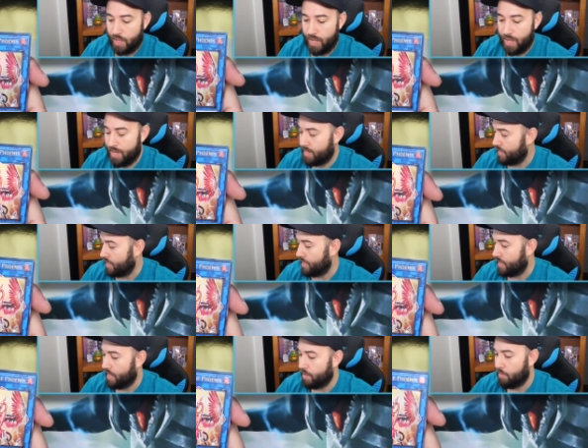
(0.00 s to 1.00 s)
and
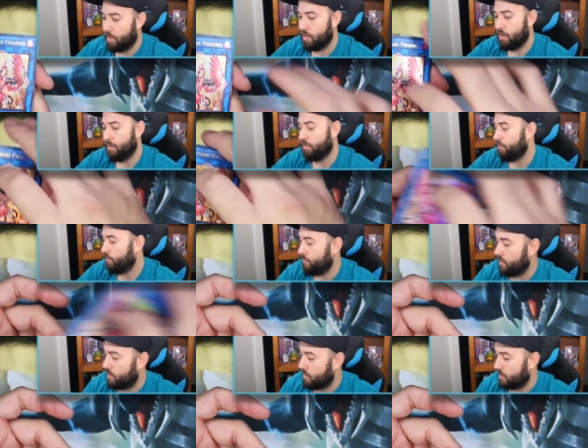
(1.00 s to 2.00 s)
Knightmare
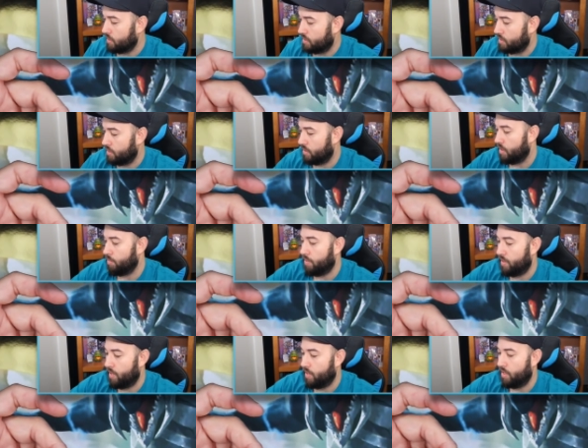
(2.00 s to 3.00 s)
Phoenix. Not
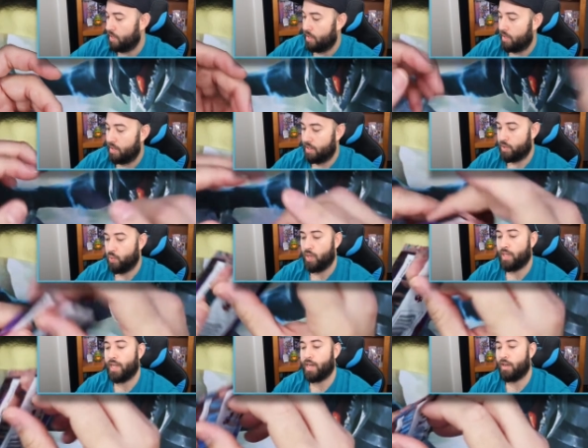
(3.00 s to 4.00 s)
bad. There's
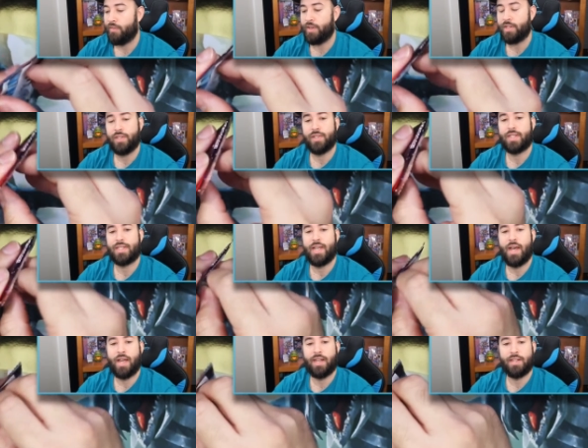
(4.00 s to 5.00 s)
one laying off here to the
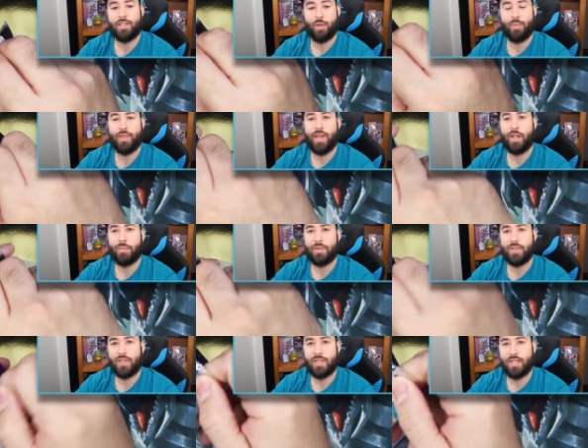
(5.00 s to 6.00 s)
side. Let's open that up
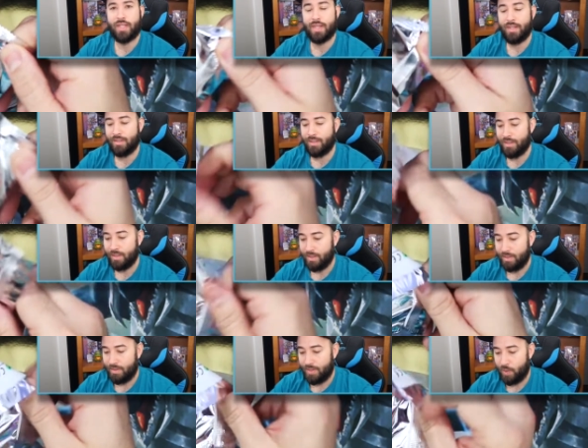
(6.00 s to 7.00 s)
and see uh,
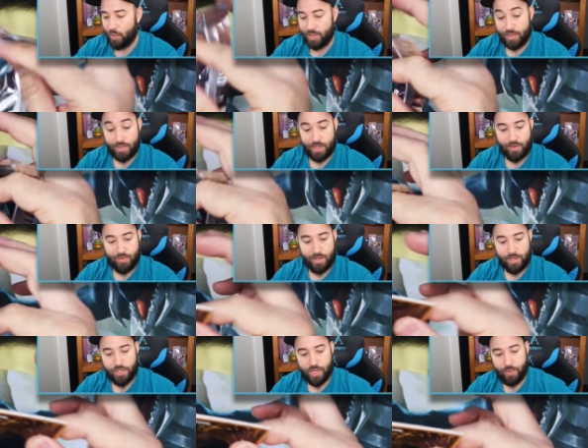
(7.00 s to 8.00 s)
see what's inside of
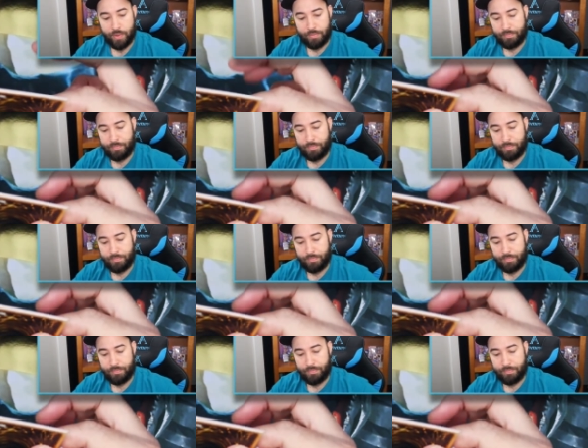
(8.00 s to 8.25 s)
there, shall we?